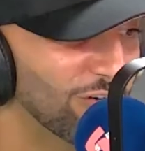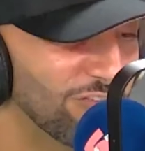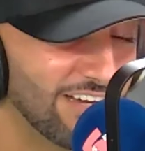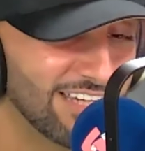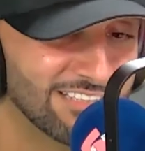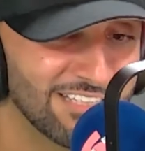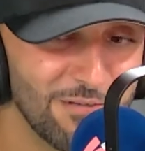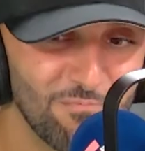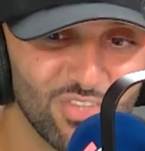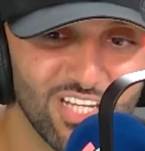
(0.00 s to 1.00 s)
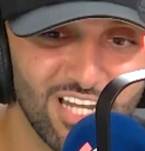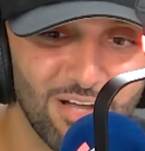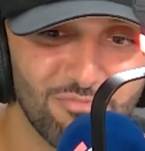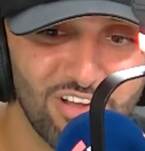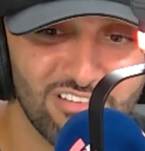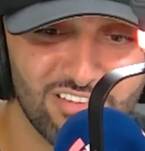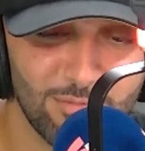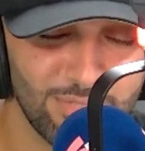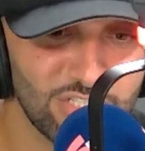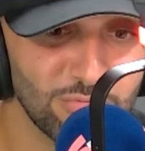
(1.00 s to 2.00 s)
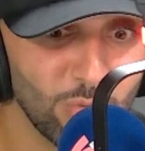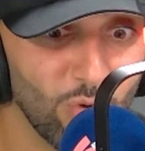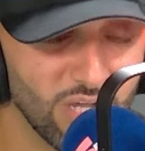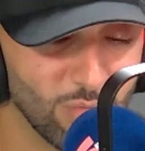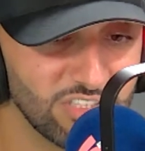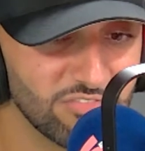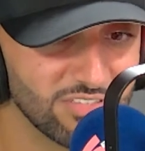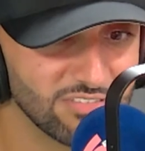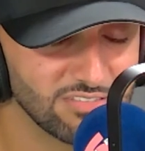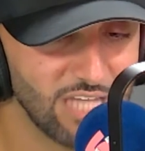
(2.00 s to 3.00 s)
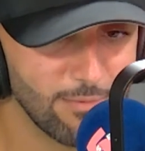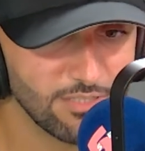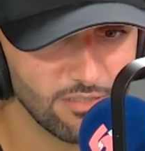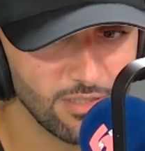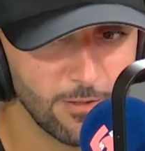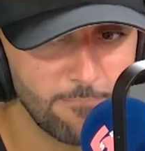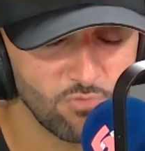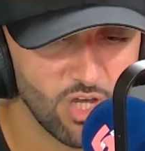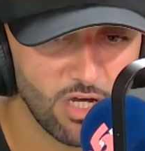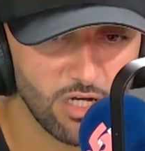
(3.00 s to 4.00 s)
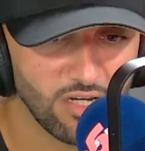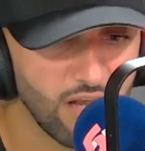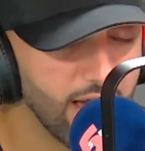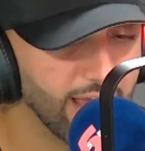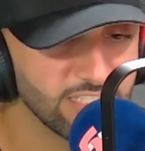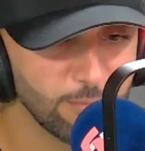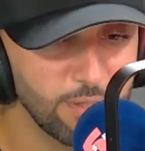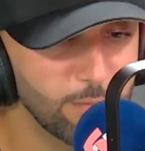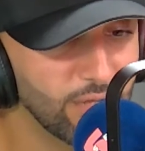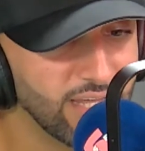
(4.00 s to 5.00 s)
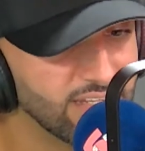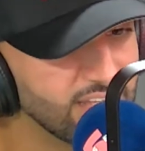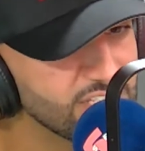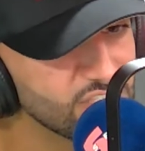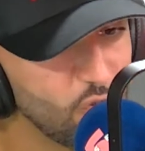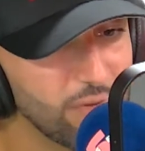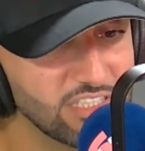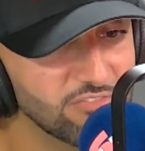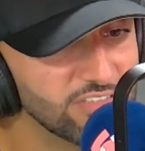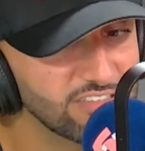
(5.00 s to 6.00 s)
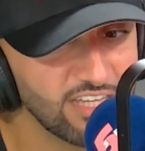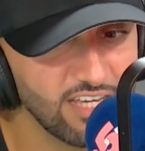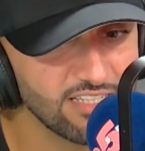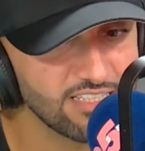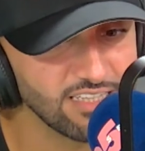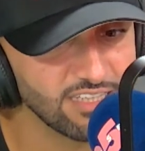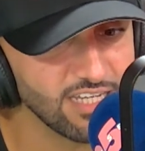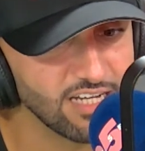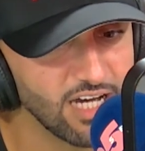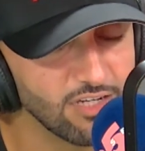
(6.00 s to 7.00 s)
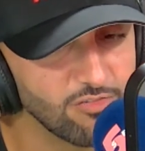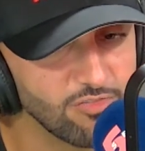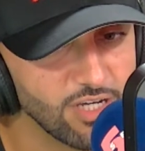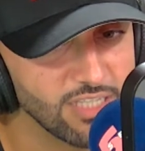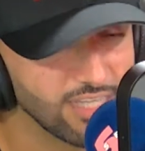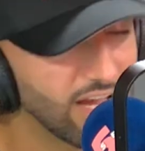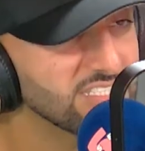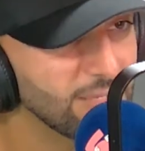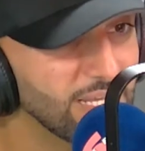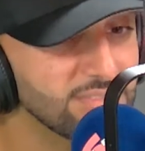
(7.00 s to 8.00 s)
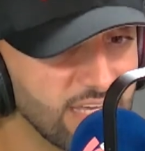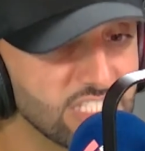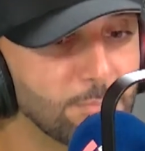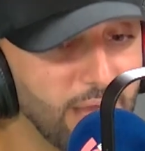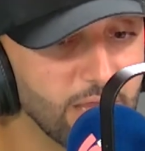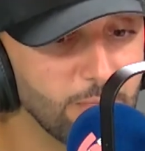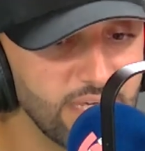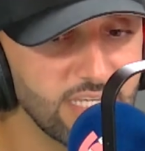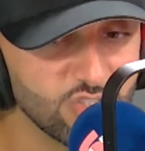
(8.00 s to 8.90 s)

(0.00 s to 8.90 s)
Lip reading: a fact that I'm very, very blessed to be working with different types of clients and people, and there's so many different things that sometimes they inspire me,